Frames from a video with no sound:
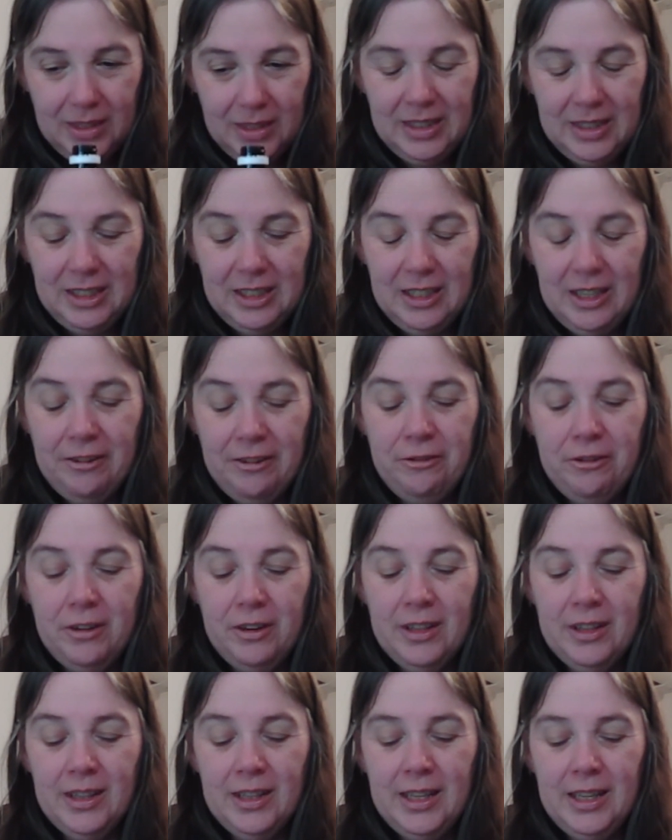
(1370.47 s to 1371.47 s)

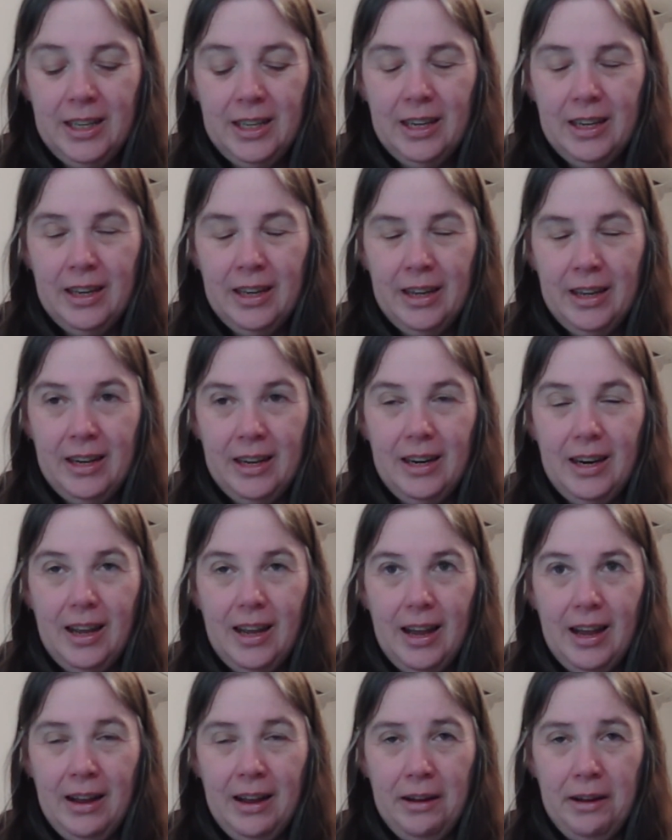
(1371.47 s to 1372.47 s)
Definitely get
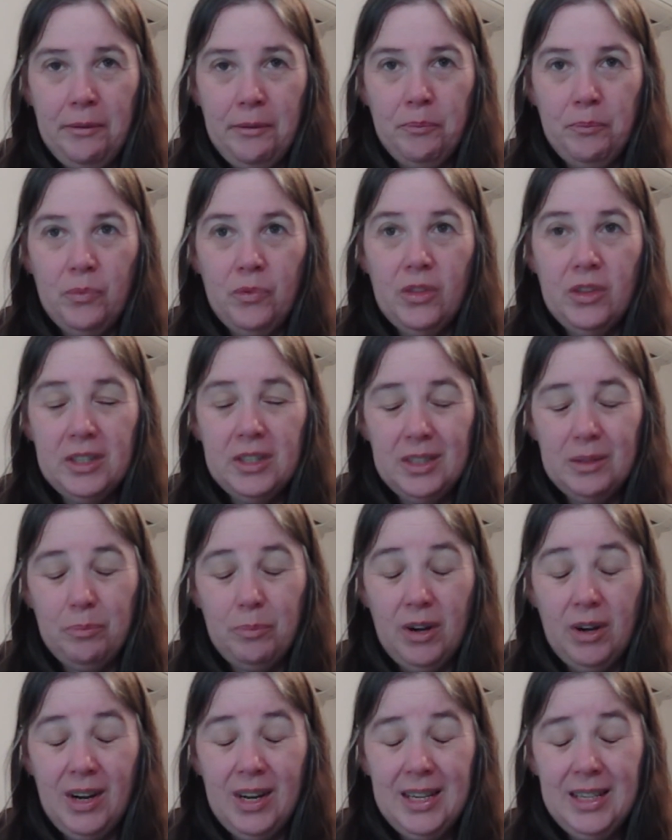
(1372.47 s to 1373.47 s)
the
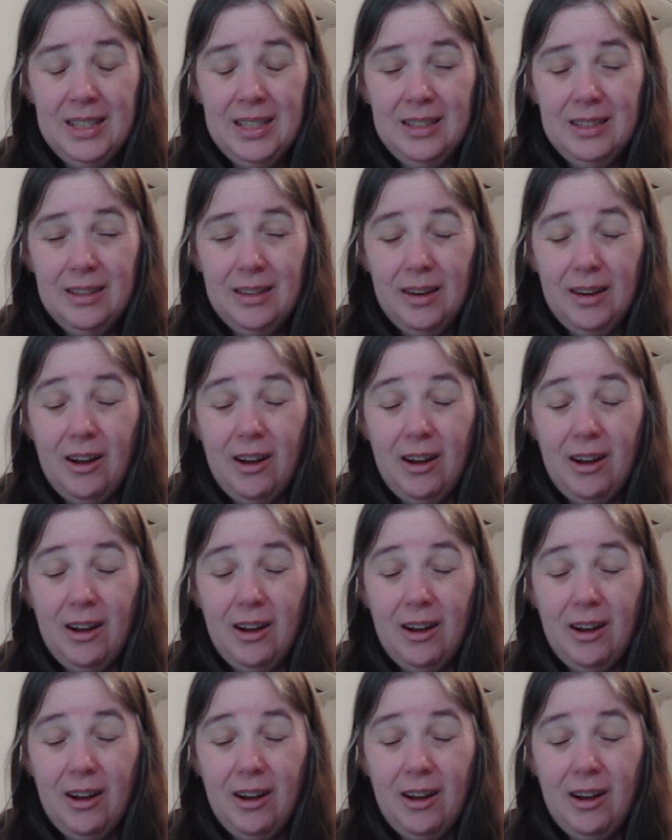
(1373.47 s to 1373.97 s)
spice.